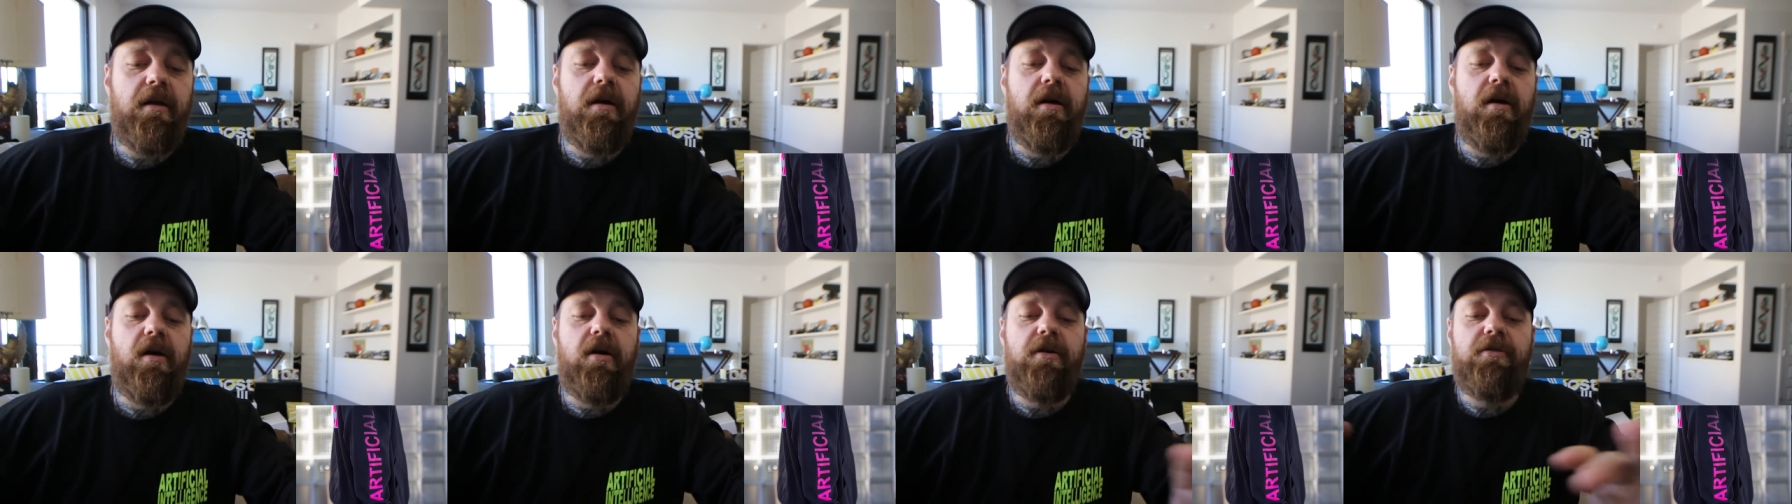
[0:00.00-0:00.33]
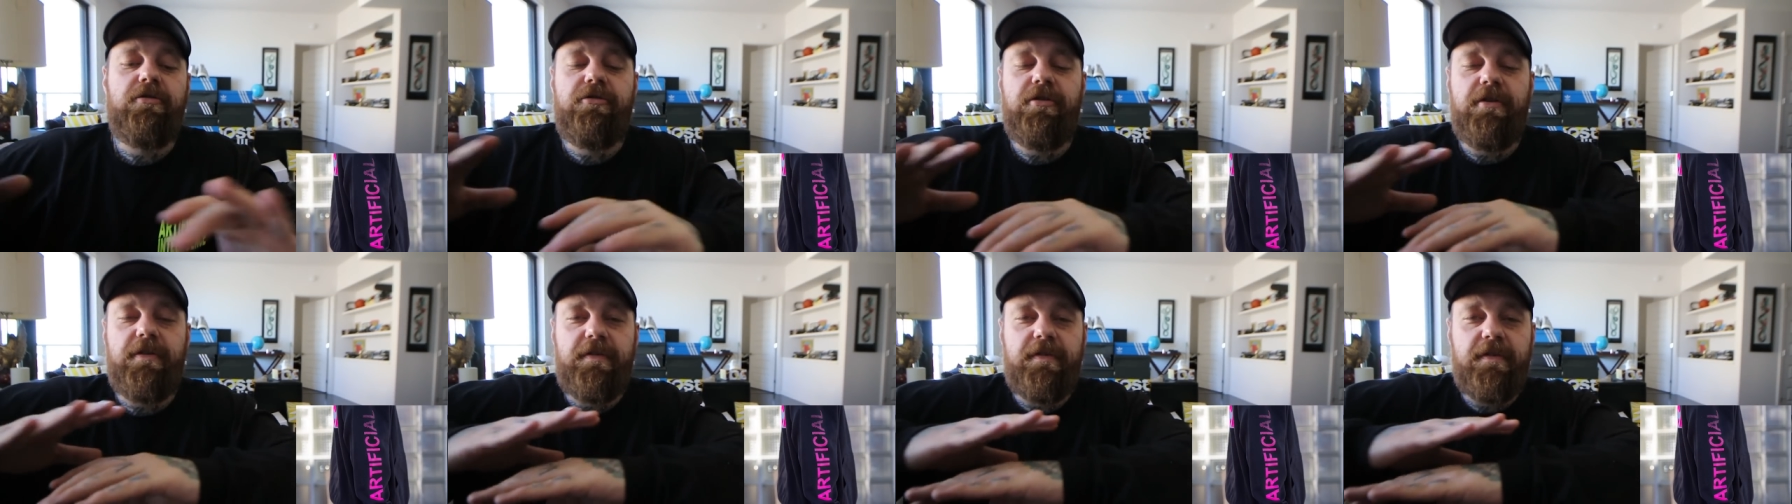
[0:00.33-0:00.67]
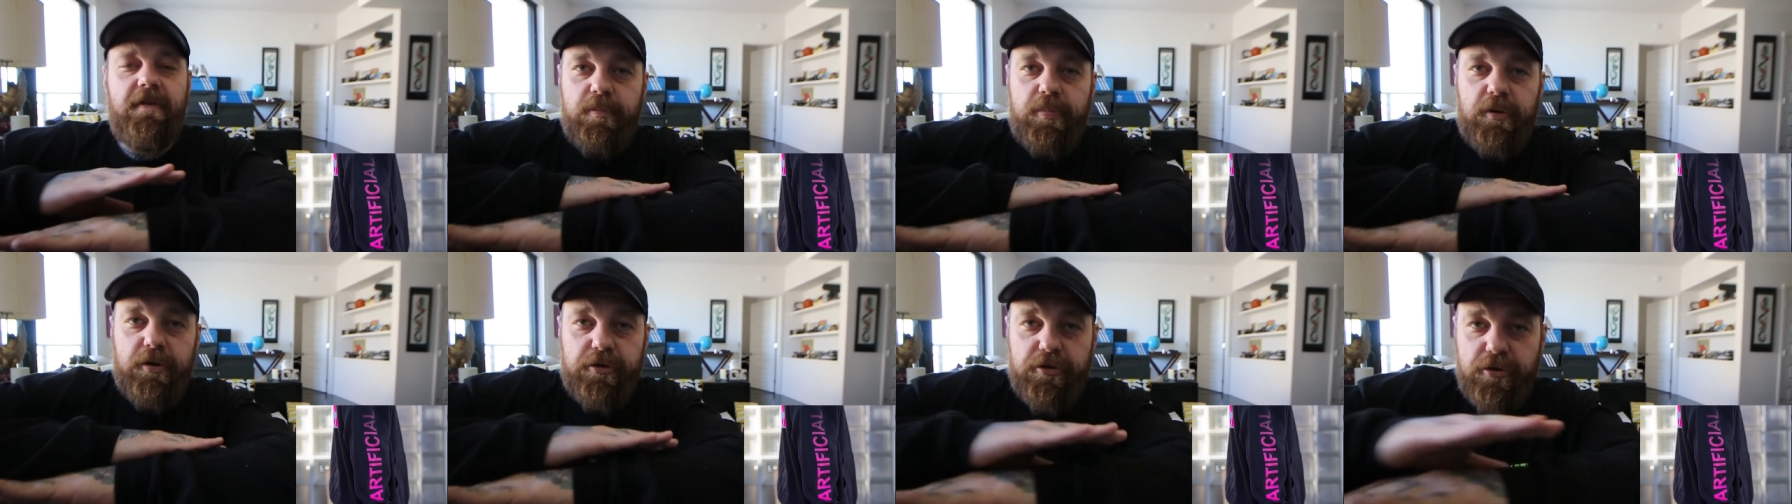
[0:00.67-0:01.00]
on
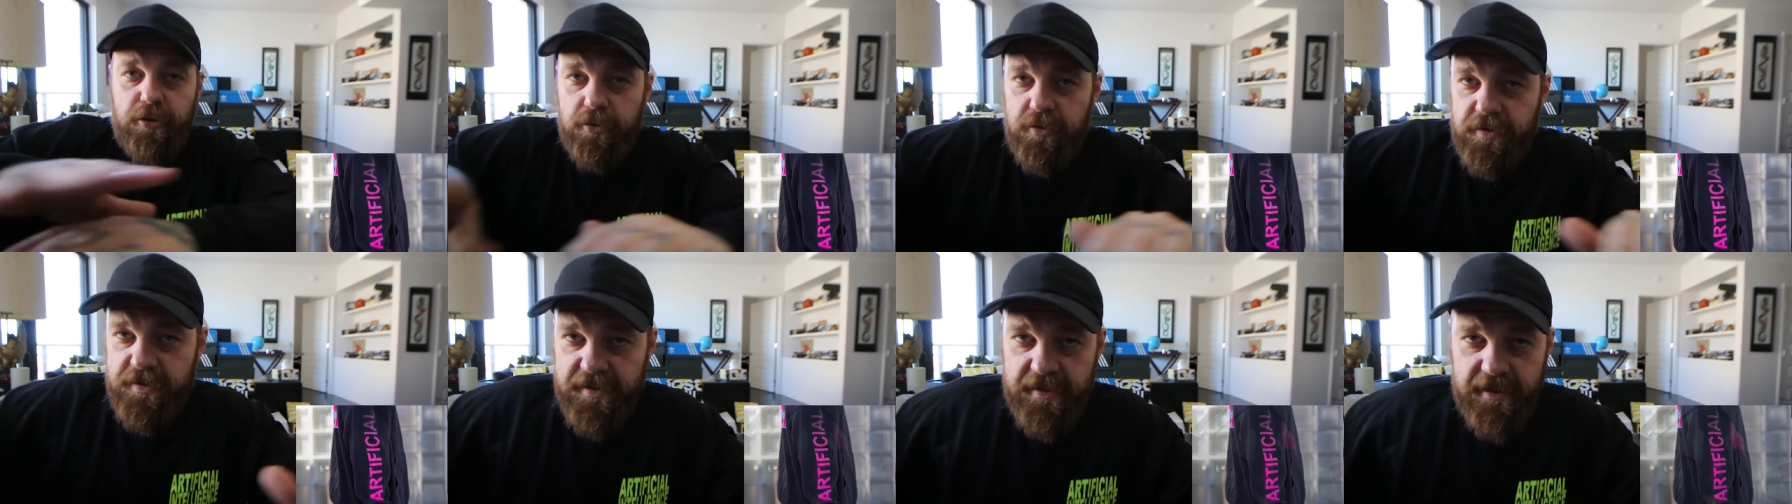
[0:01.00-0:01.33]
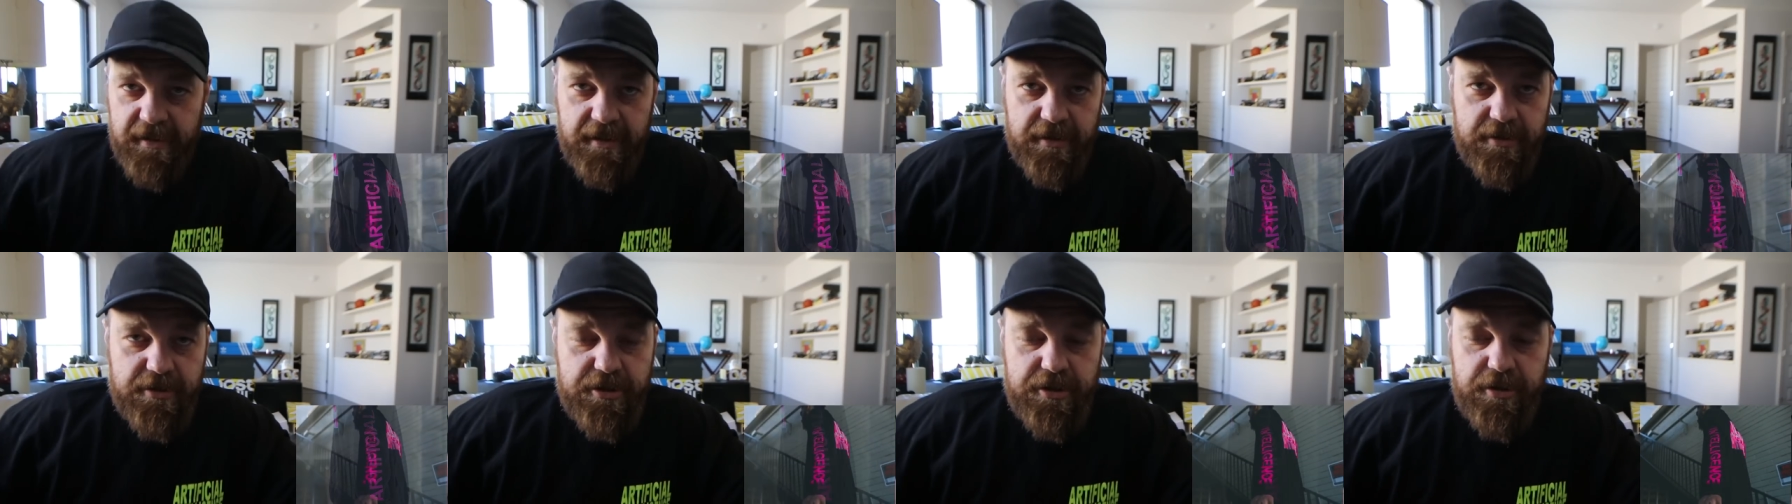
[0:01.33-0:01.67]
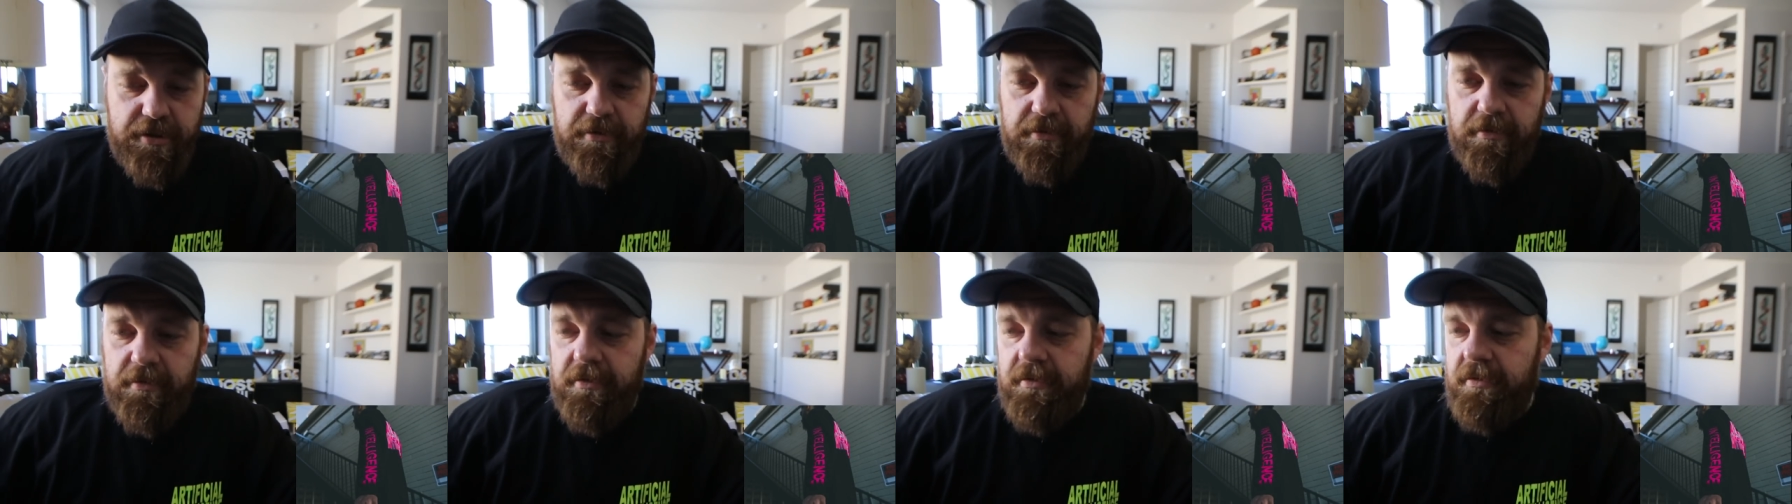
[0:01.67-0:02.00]
just producing in
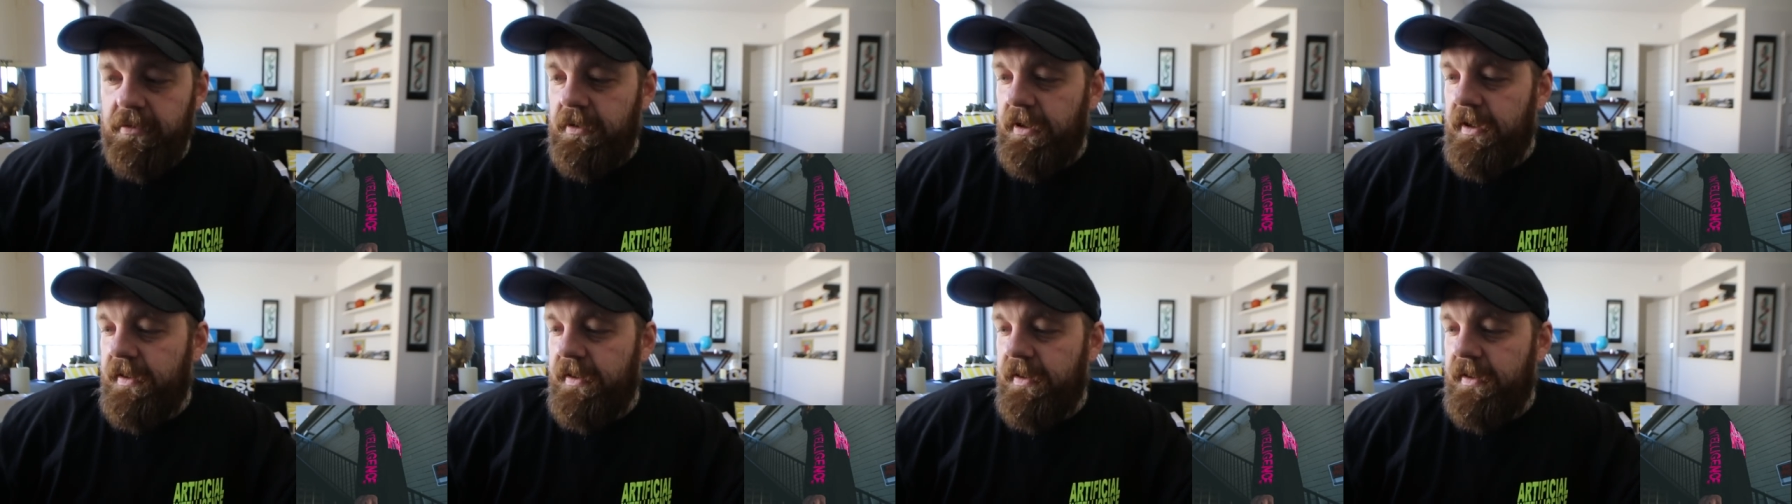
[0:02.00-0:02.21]
general,